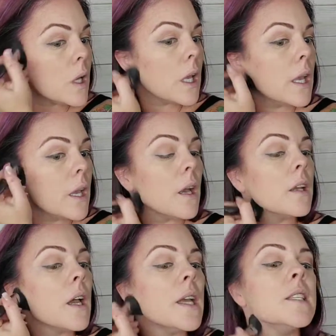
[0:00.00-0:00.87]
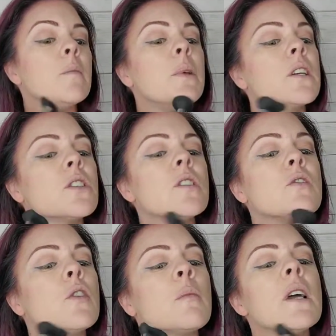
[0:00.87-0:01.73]
I did pictures
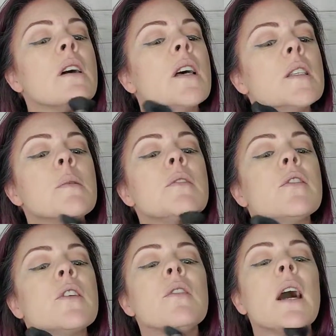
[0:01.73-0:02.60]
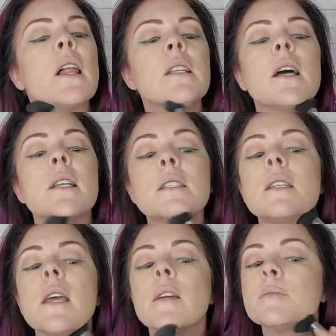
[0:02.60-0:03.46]
for my husband for Valentine's
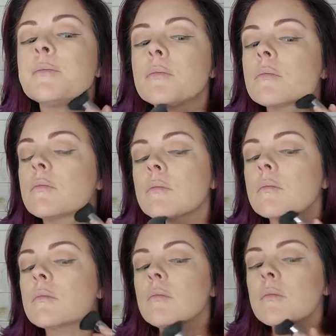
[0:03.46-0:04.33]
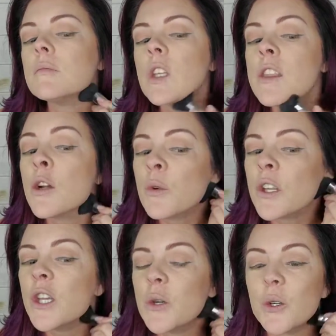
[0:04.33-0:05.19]
Day. They're
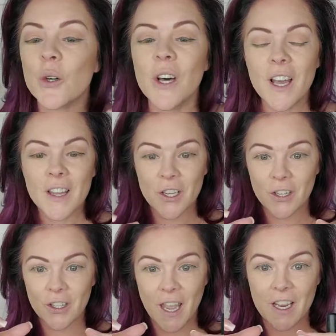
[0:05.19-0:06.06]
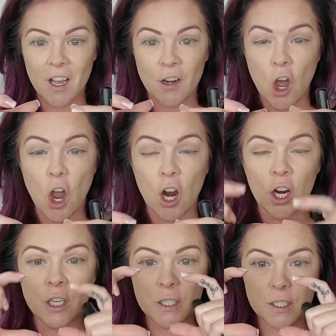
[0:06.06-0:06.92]
really cool. They're like on
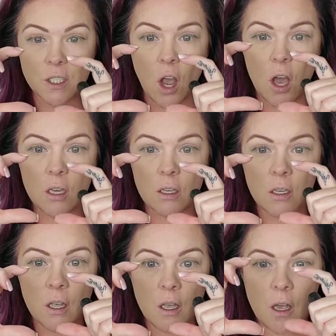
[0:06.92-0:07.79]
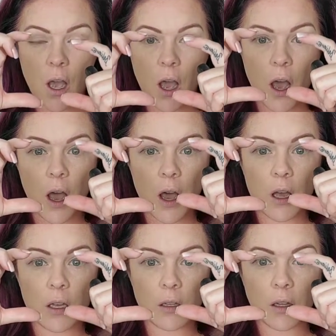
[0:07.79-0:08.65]
hard stock,
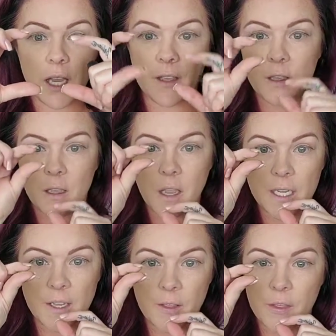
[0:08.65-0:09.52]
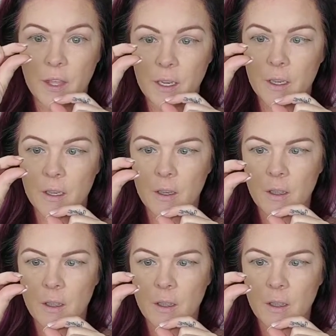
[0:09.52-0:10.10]
like kind of thick,